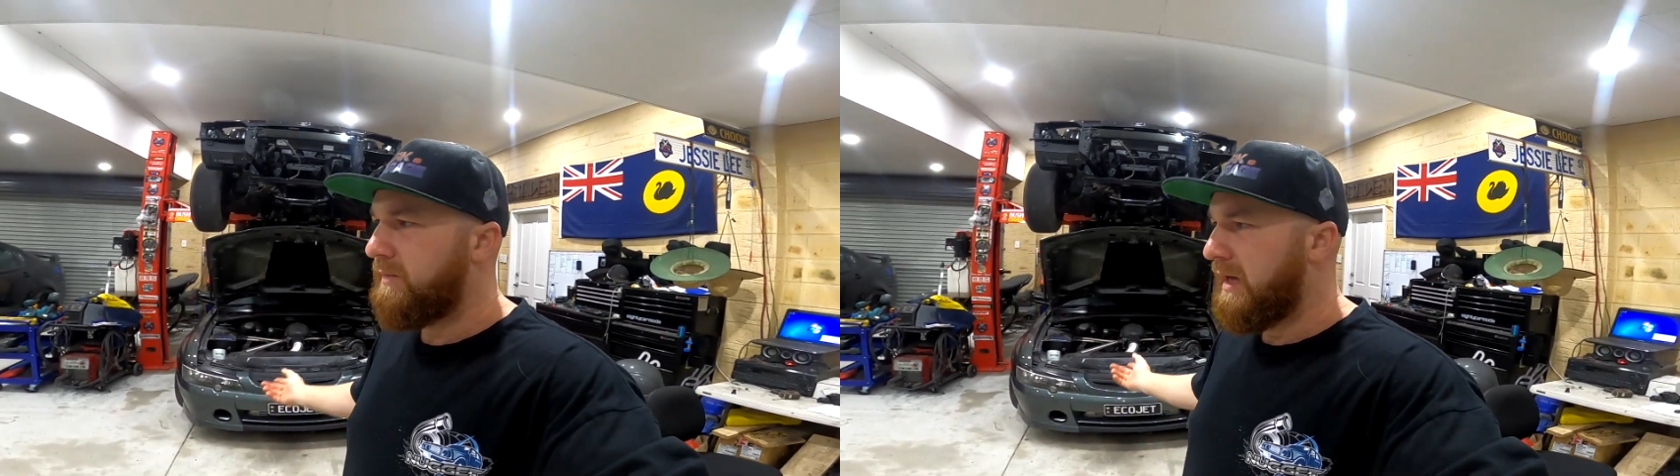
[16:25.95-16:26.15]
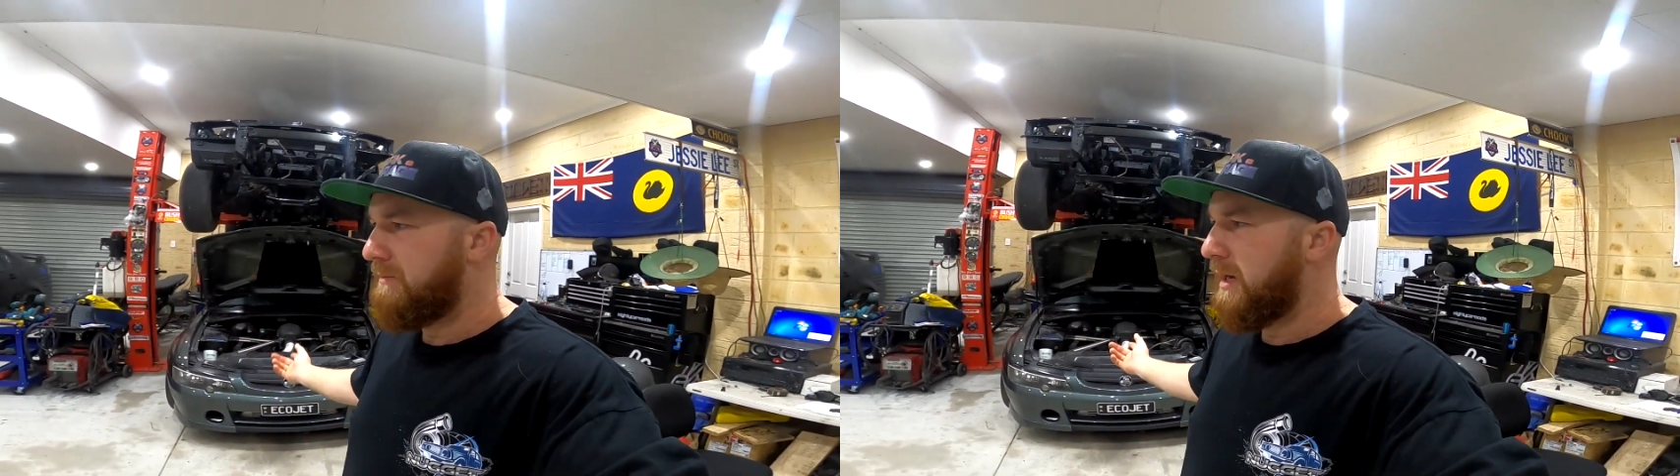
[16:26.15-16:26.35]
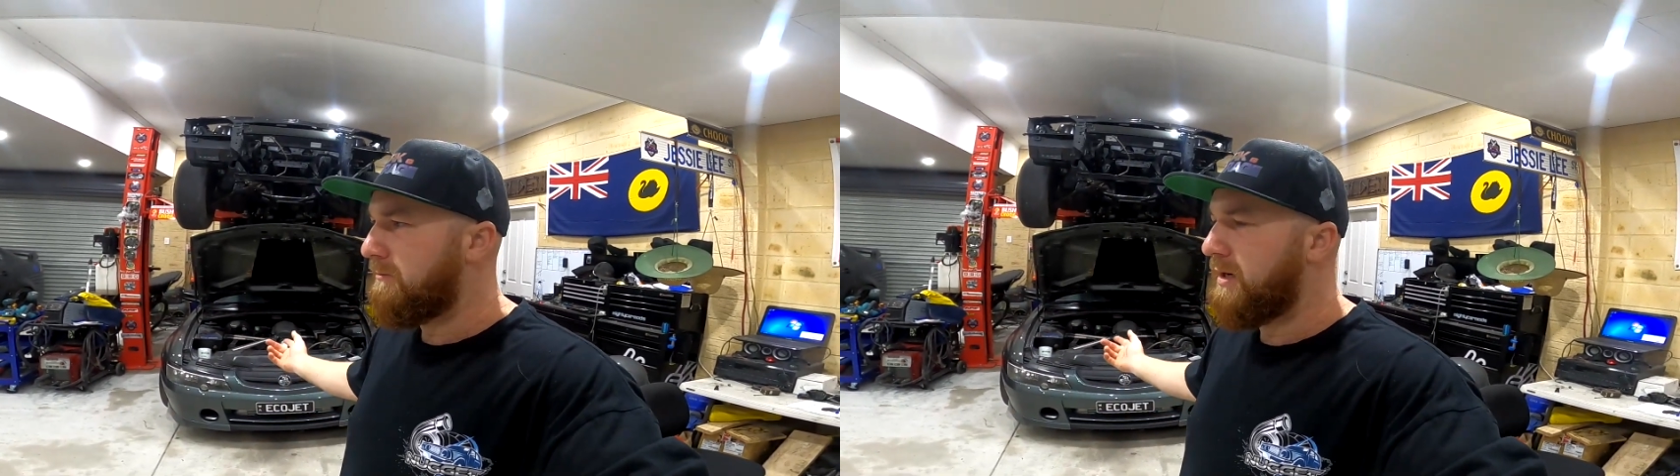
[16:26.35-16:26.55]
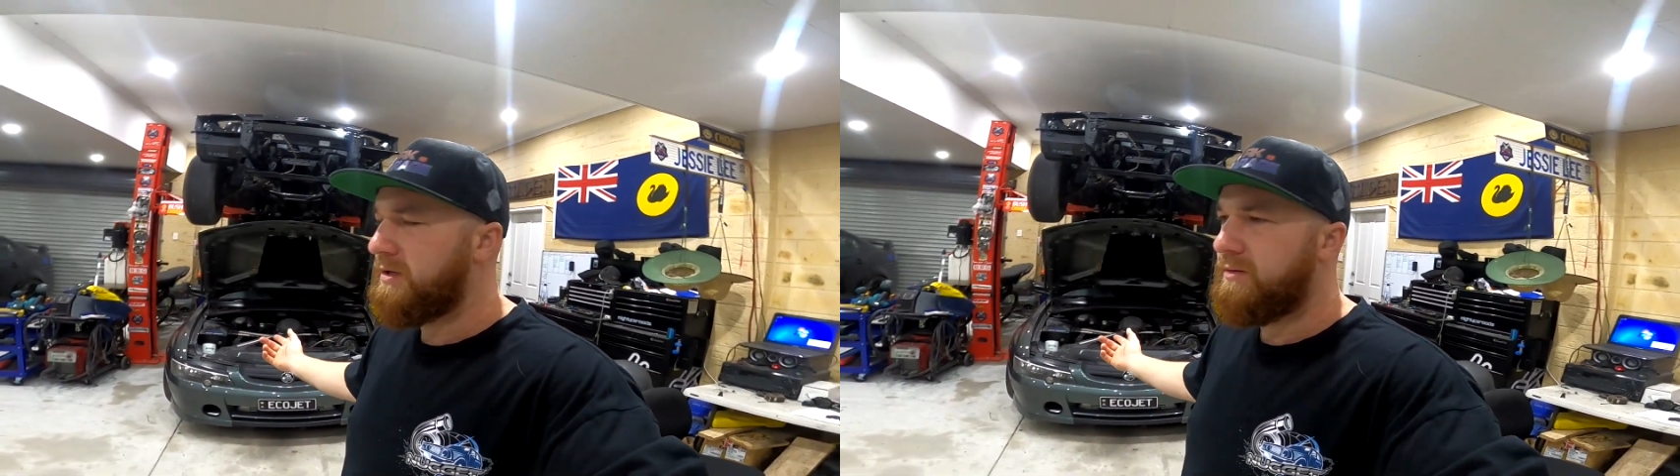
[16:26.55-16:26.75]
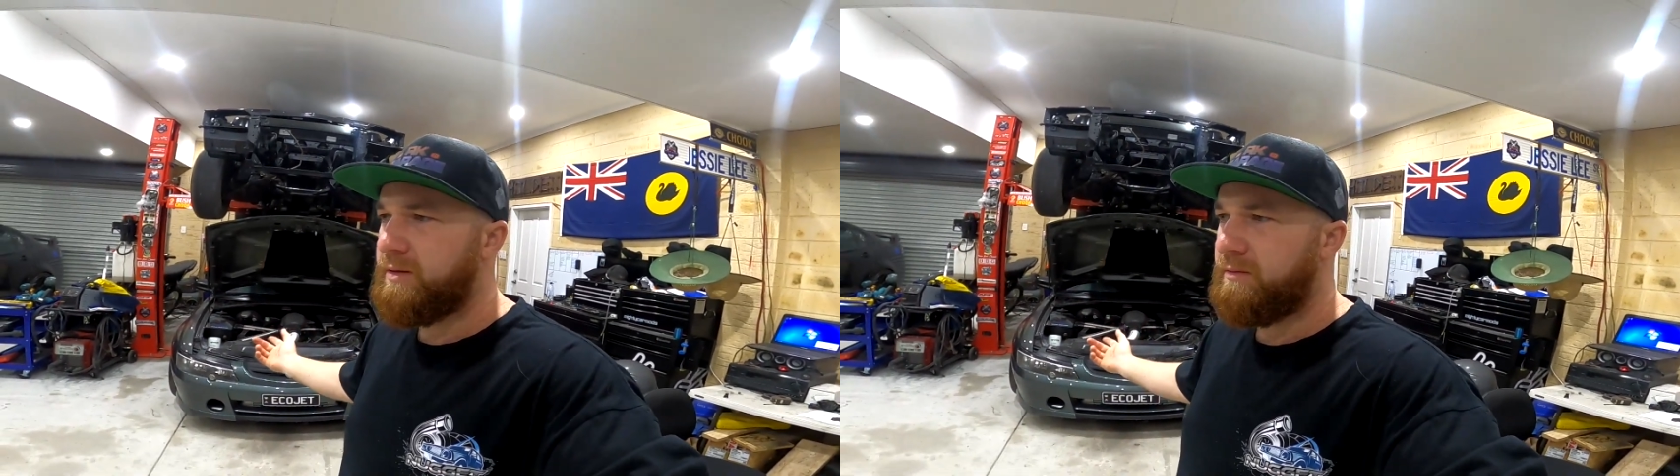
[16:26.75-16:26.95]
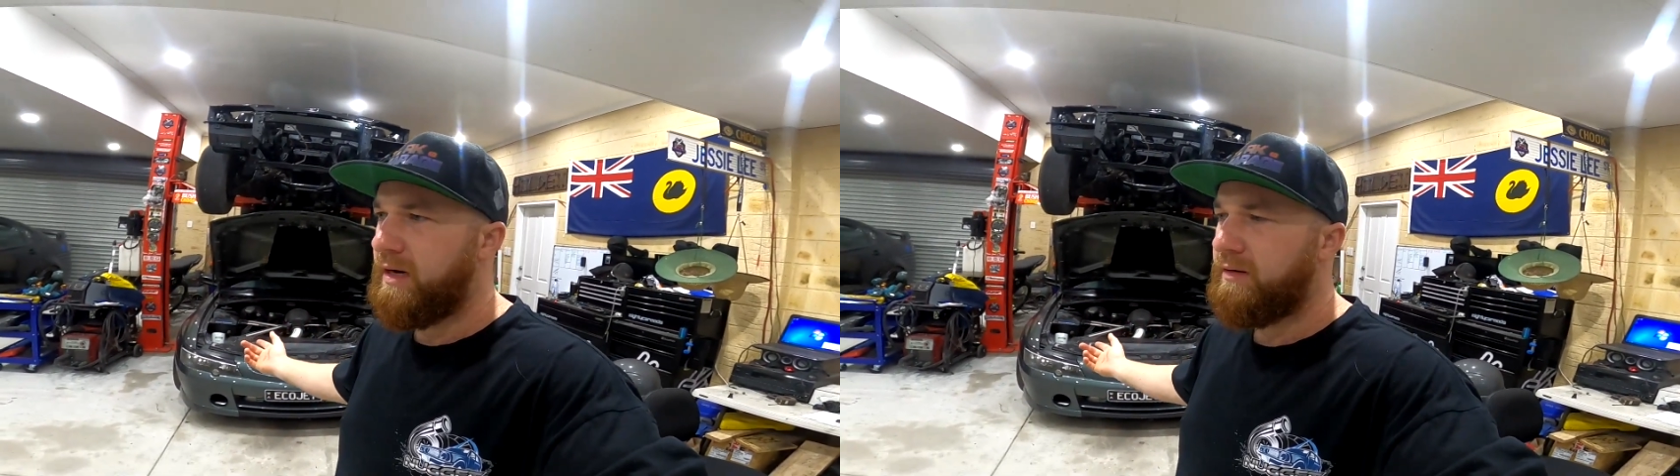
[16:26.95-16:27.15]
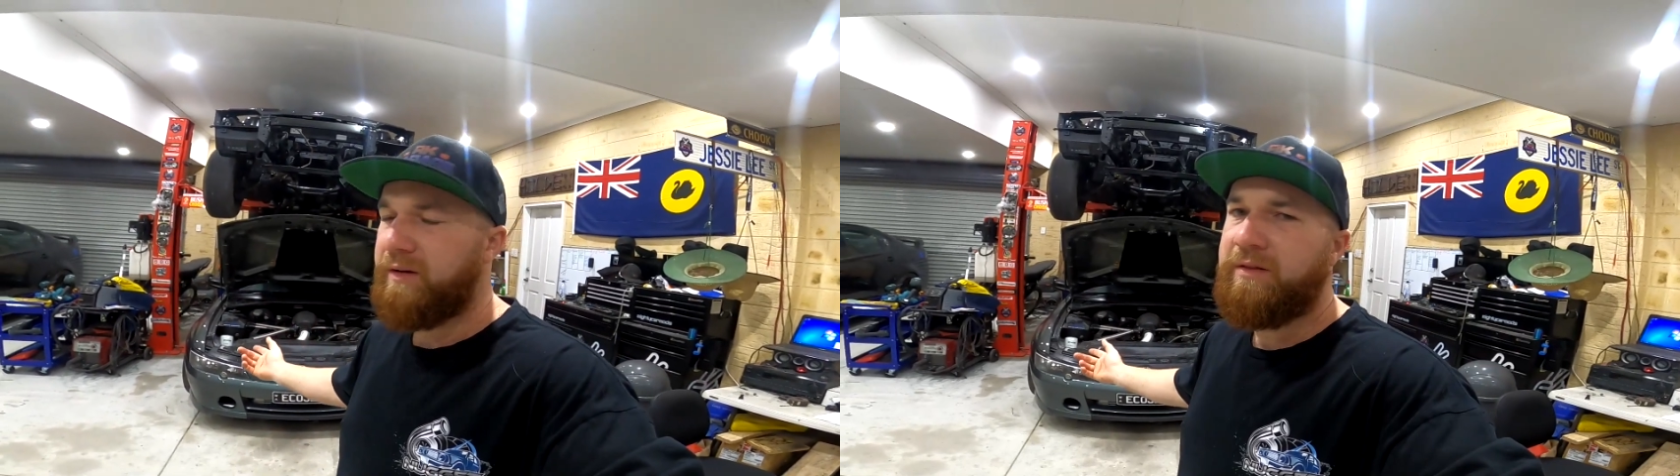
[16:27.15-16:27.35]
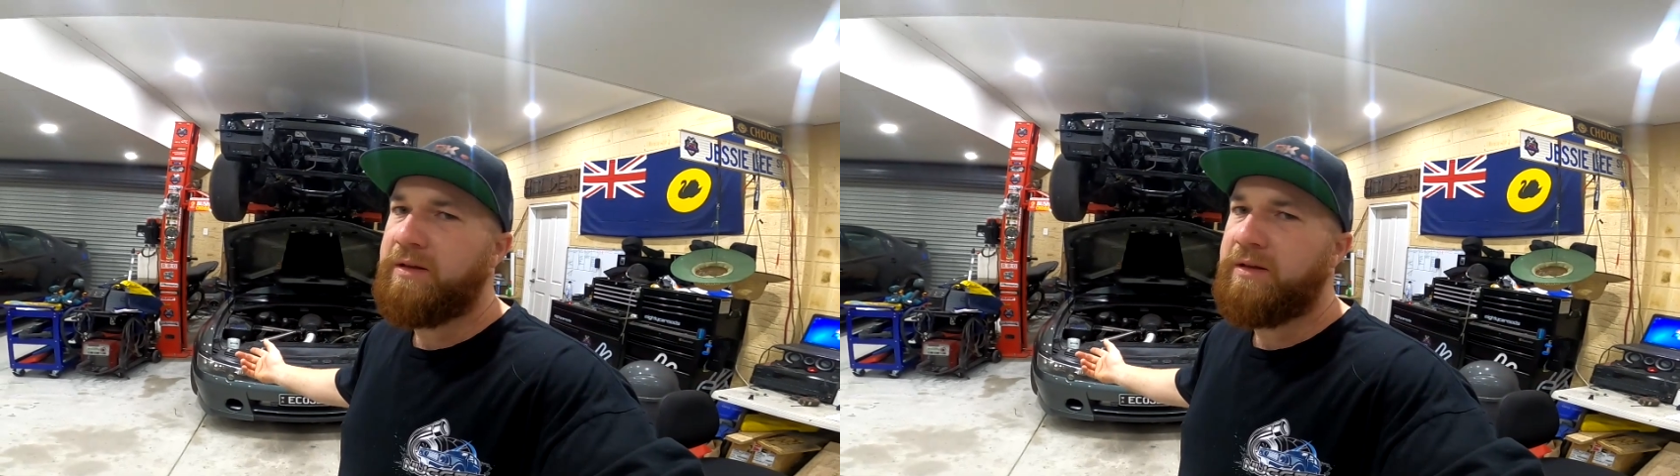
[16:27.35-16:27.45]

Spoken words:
back pressure was around like